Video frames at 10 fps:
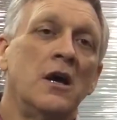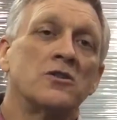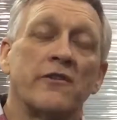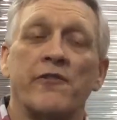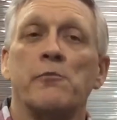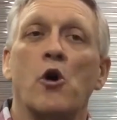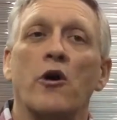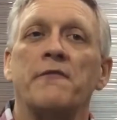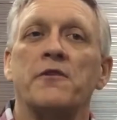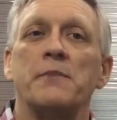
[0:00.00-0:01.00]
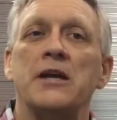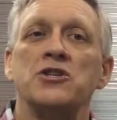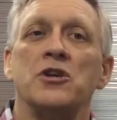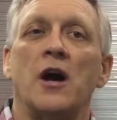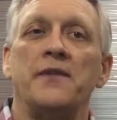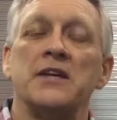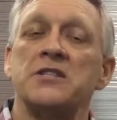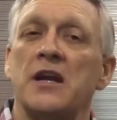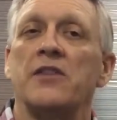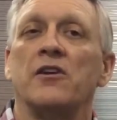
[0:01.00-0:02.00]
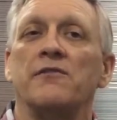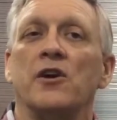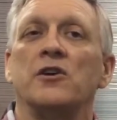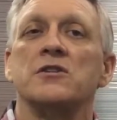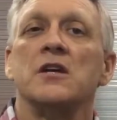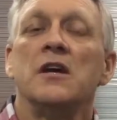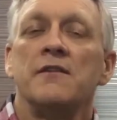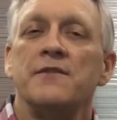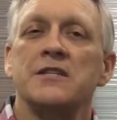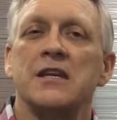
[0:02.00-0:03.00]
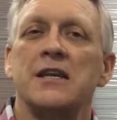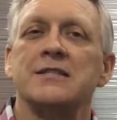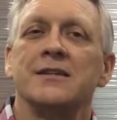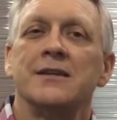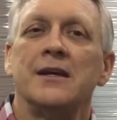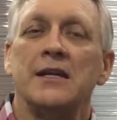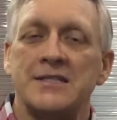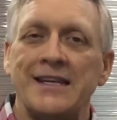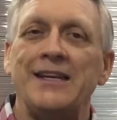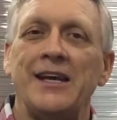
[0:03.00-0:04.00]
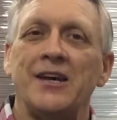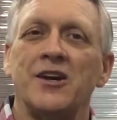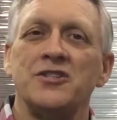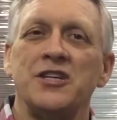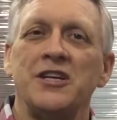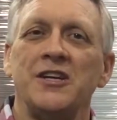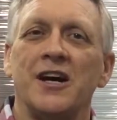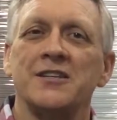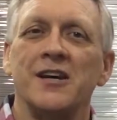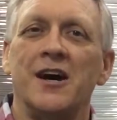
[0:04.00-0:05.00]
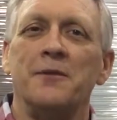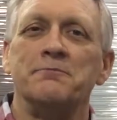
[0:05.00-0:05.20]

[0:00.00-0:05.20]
So for more information on this and other inverters, visit us at cdenergy.com.